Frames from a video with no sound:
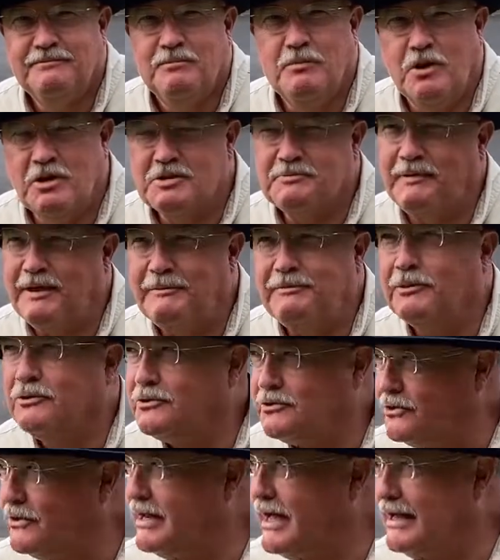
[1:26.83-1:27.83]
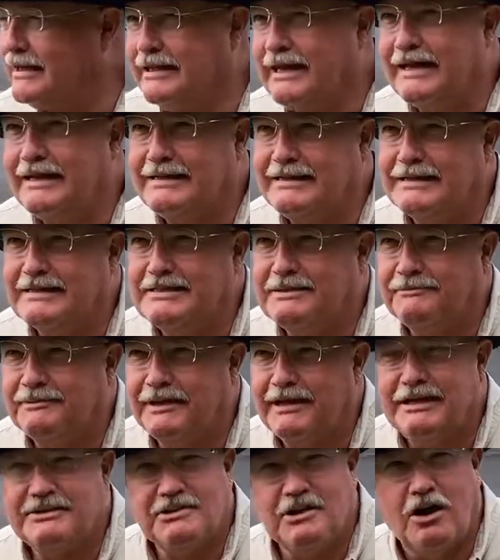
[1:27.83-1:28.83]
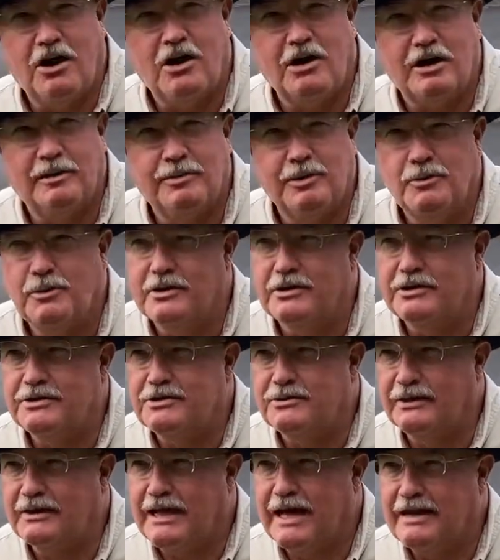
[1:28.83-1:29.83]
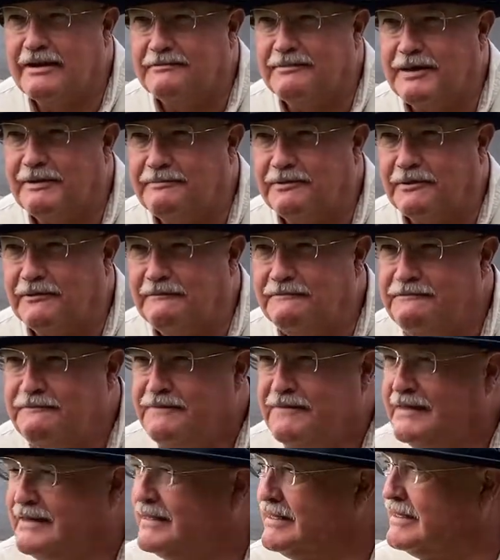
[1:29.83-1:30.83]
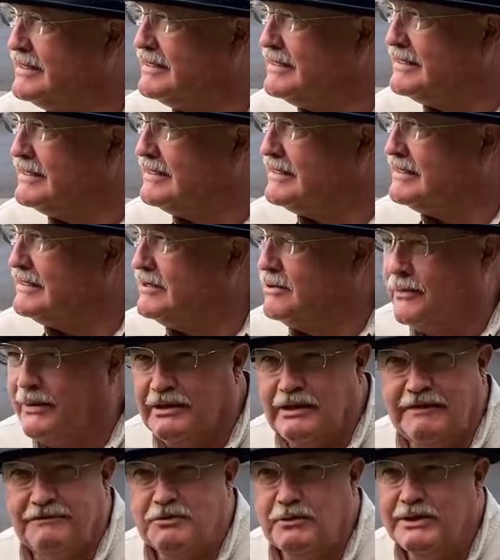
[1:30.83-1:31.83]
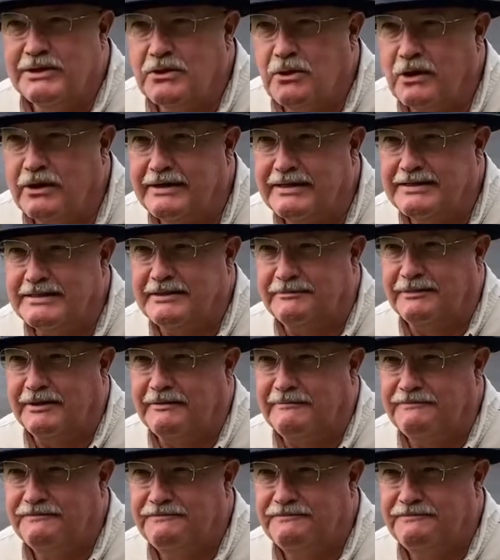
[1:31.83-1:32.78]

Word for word: Most people do not like discipline. It's a horrible word to a lot of people. We love to ignore discipline.